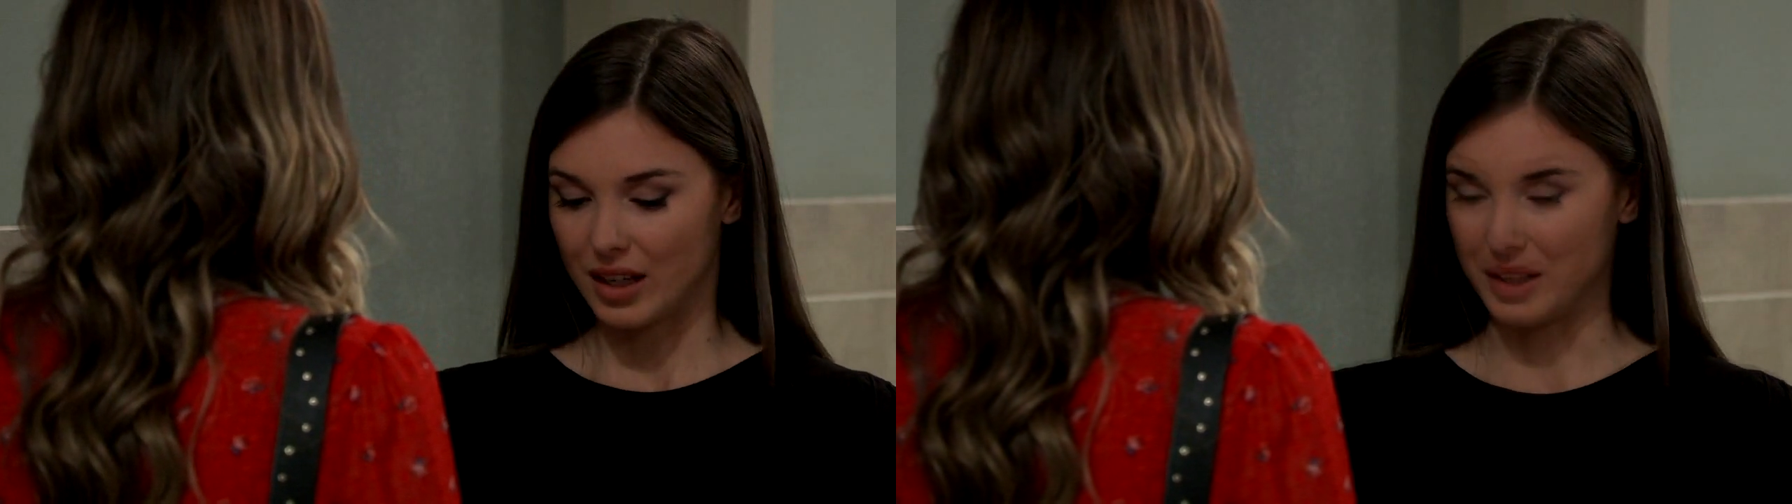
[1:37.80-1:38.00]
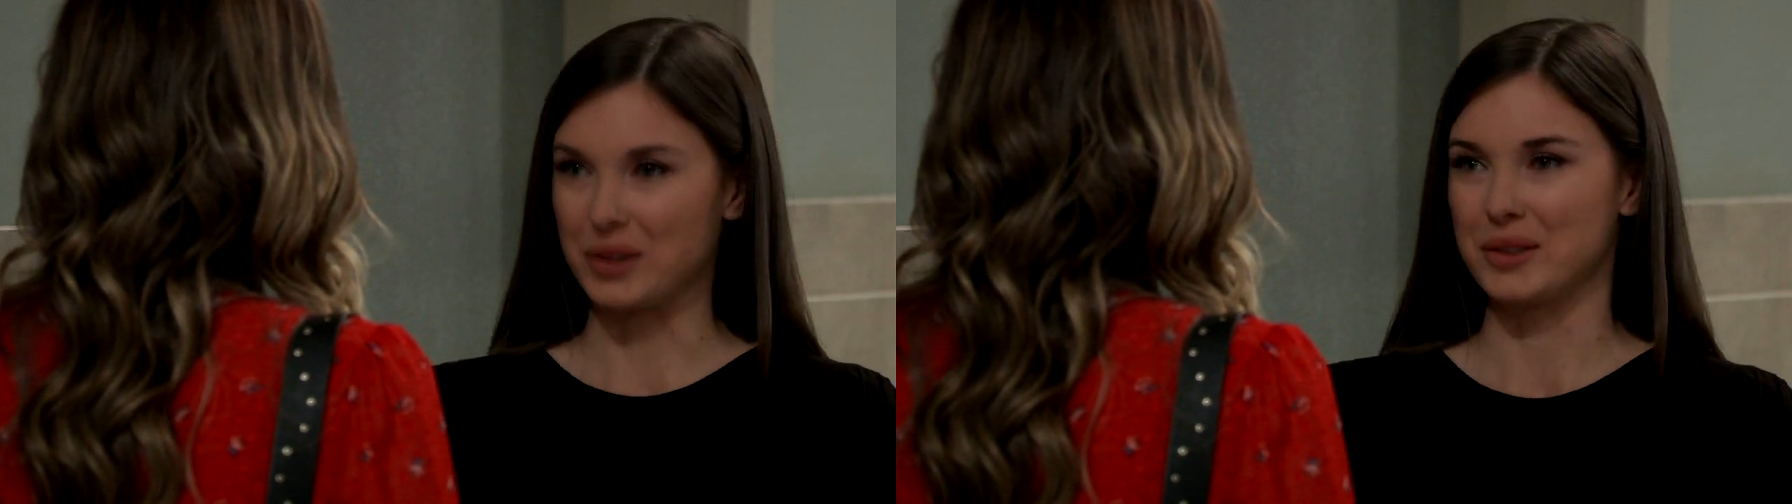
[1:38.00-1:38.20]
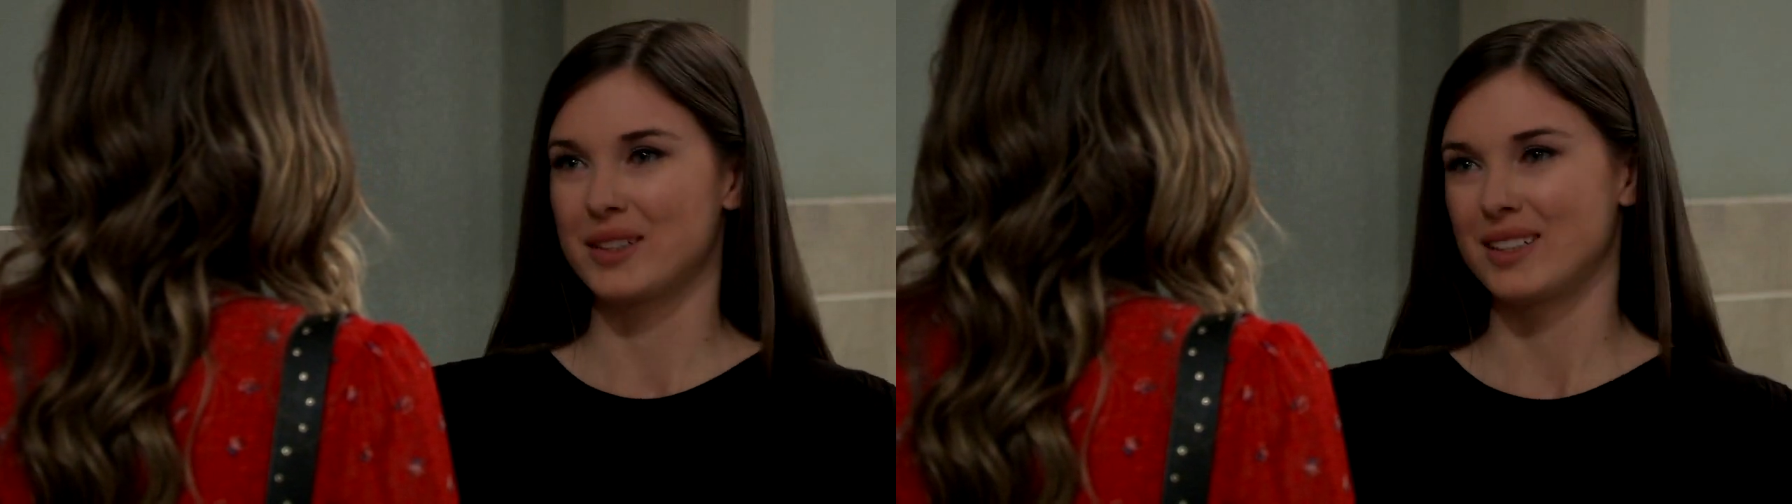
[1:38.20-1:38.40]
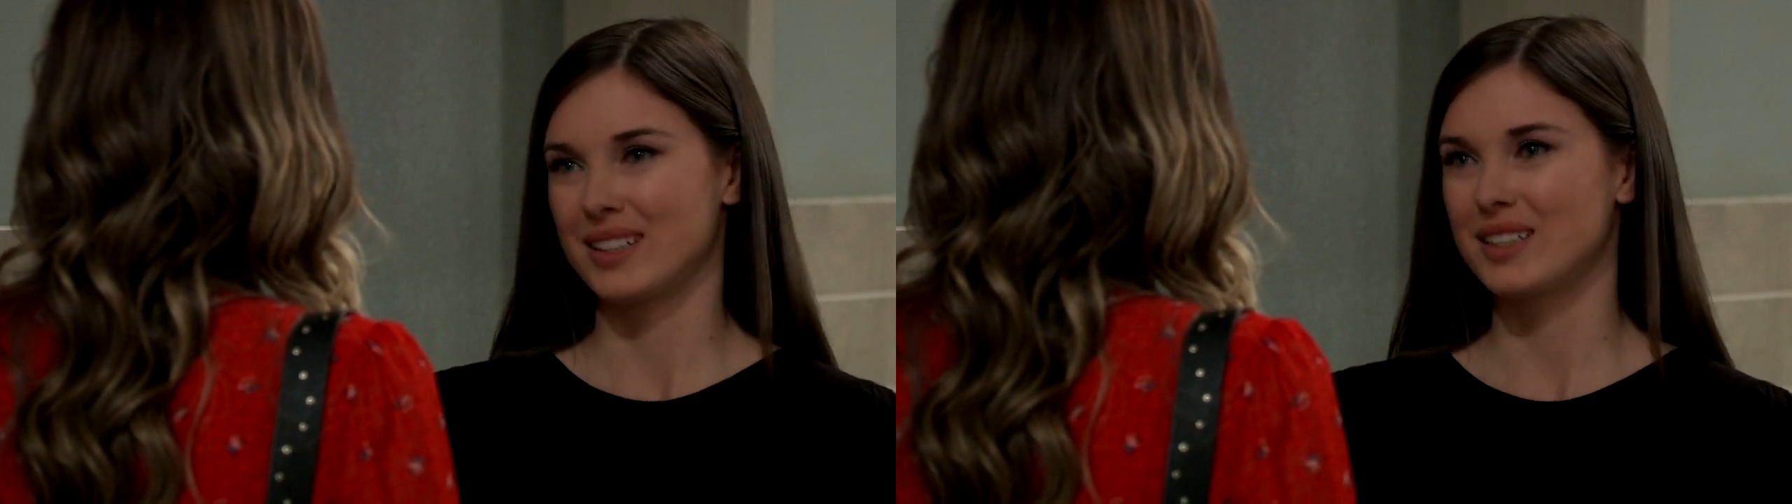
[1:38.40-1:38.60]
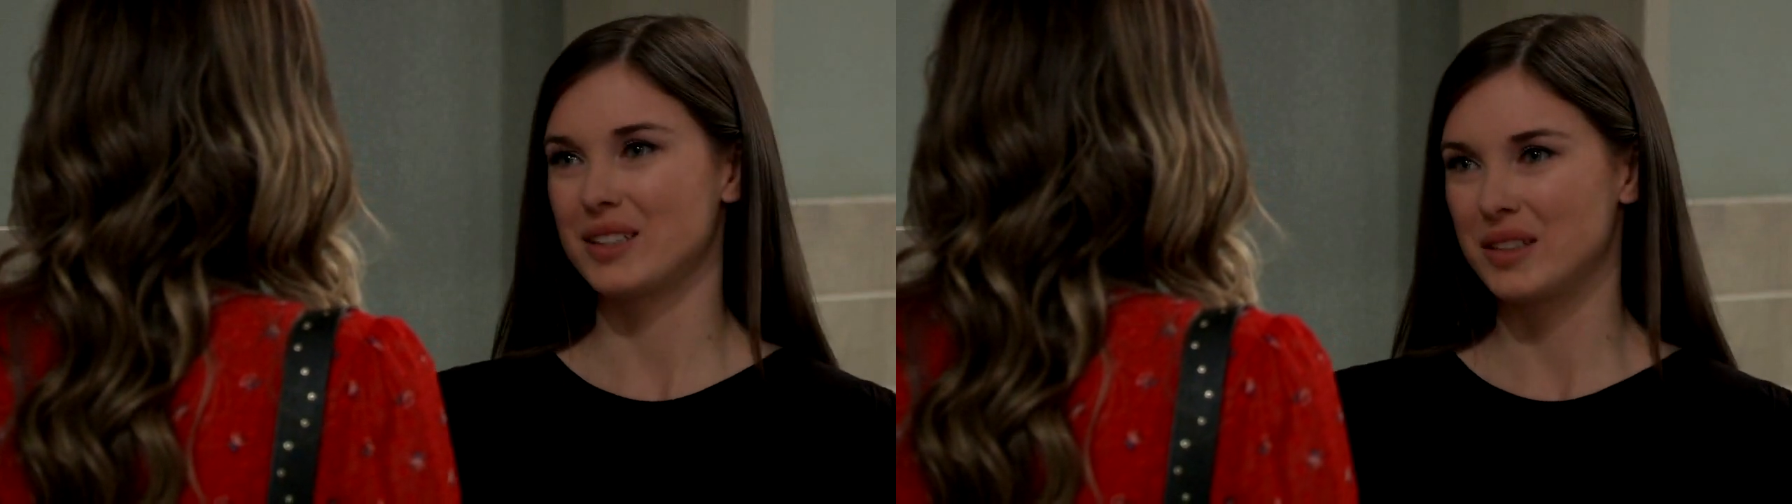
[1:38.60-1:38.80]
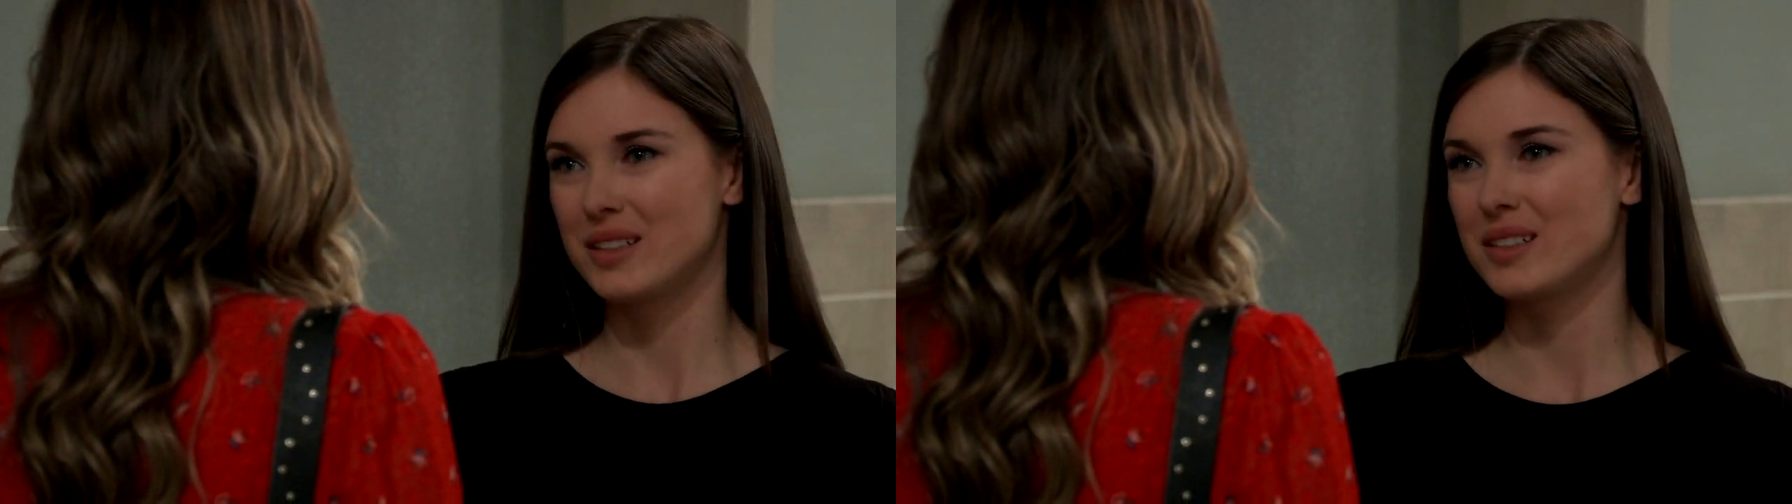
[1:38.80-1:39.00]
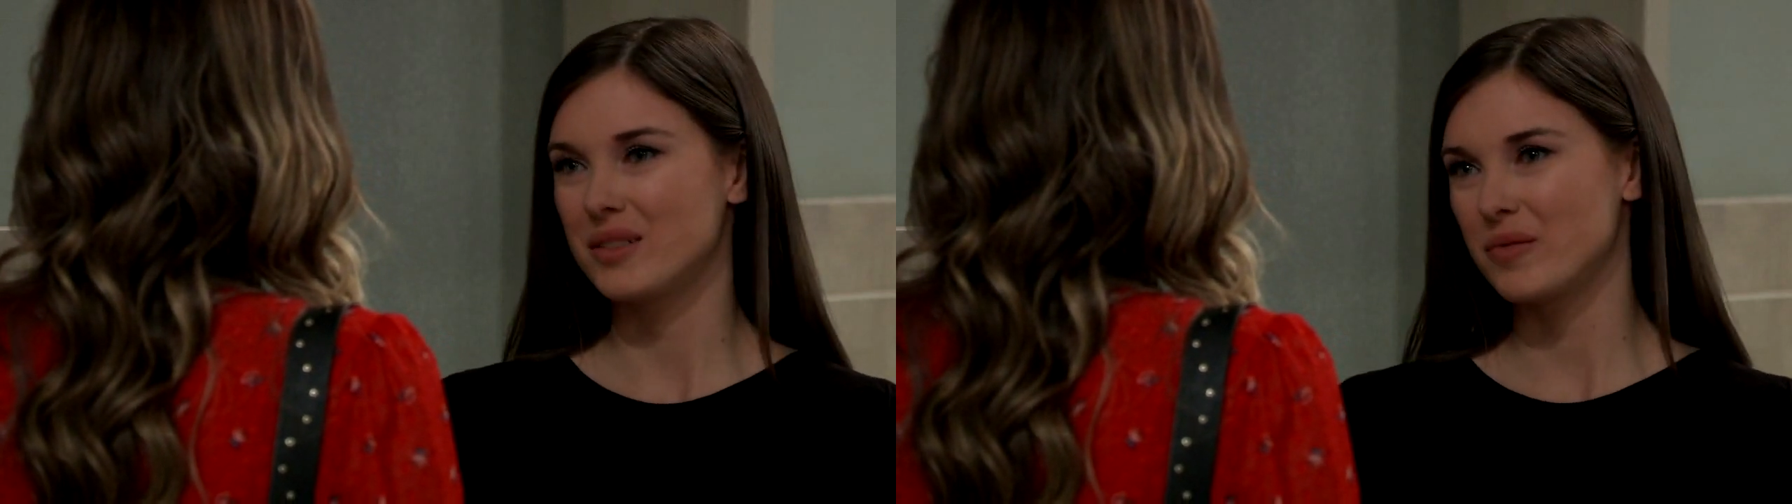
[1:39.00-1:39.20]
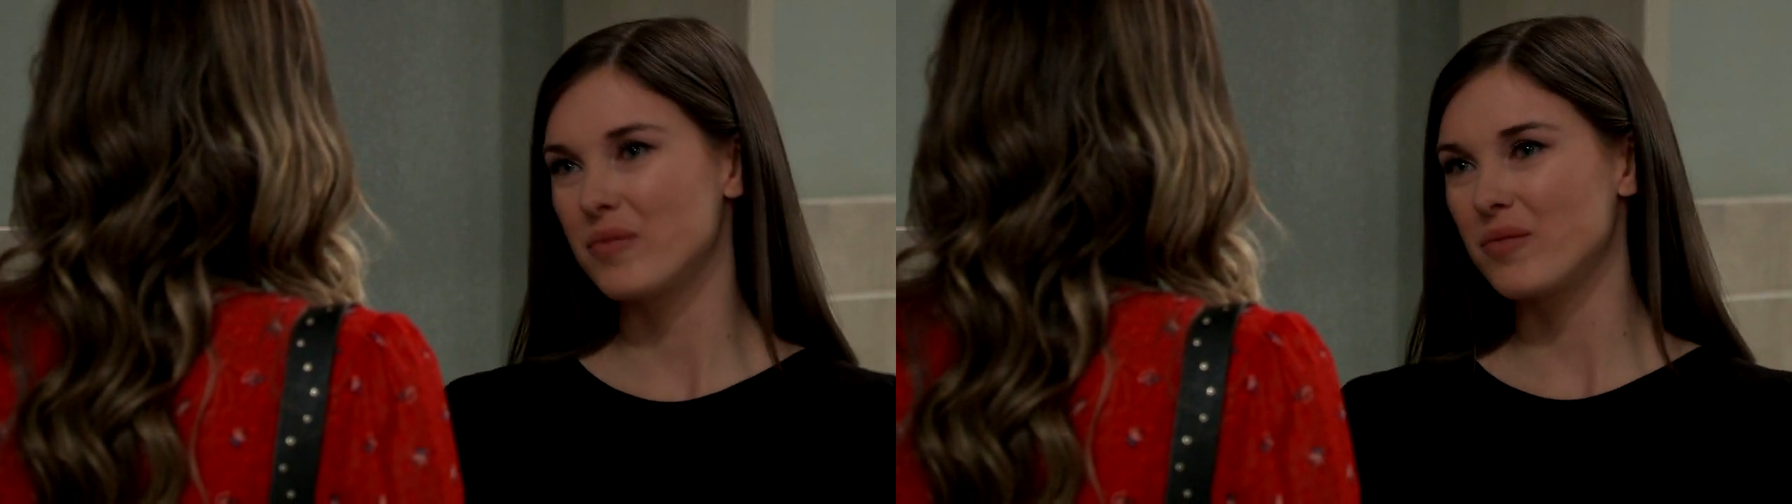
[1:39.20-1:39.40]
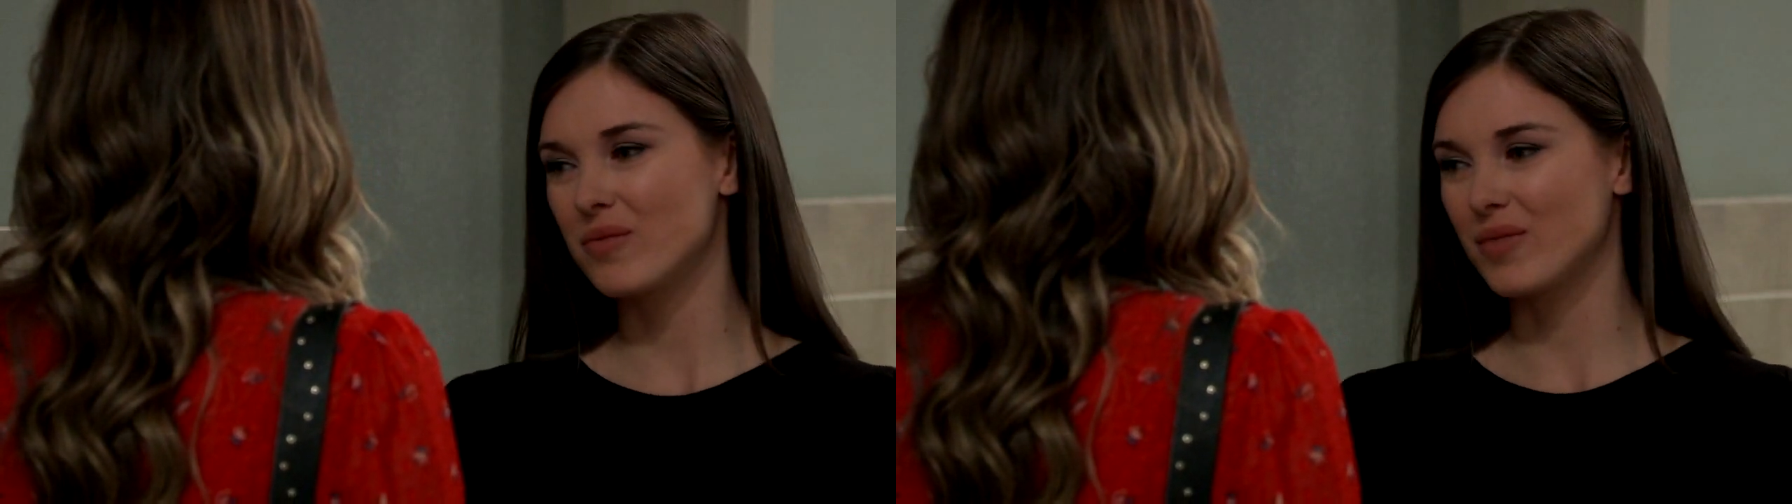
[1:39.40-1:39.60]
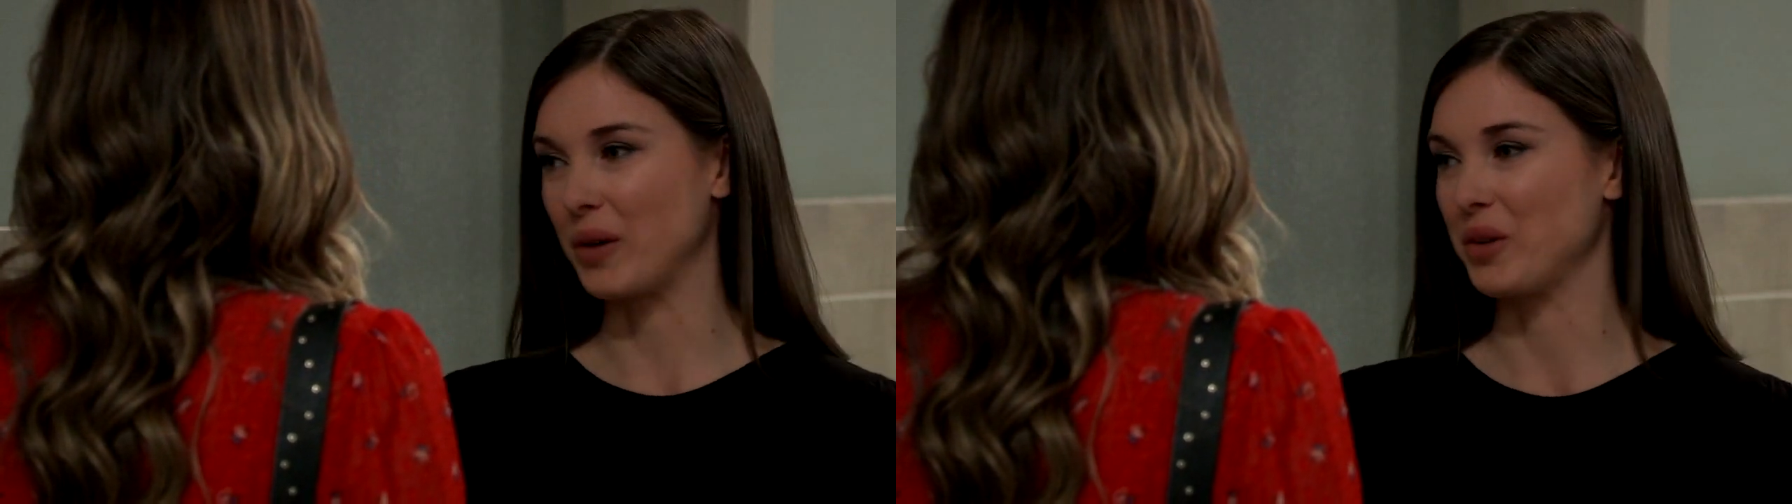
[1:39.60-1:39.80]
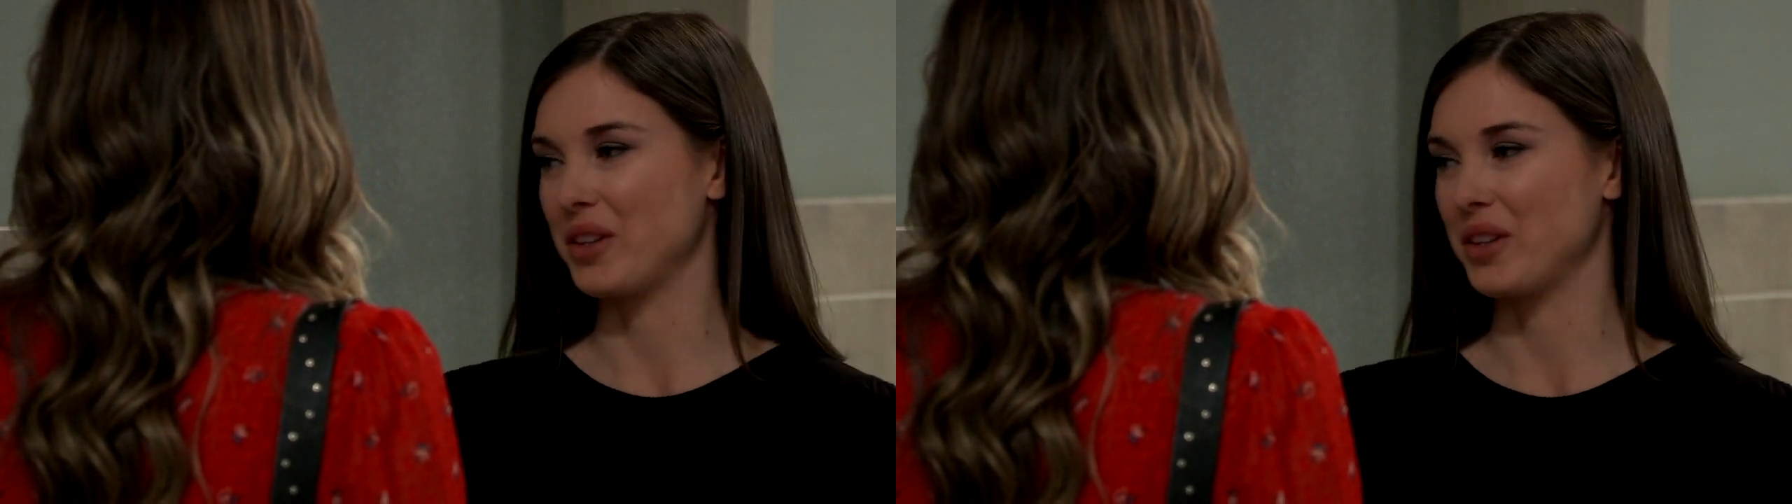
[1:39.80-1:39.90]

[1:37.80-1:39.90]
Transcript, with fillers: I know. I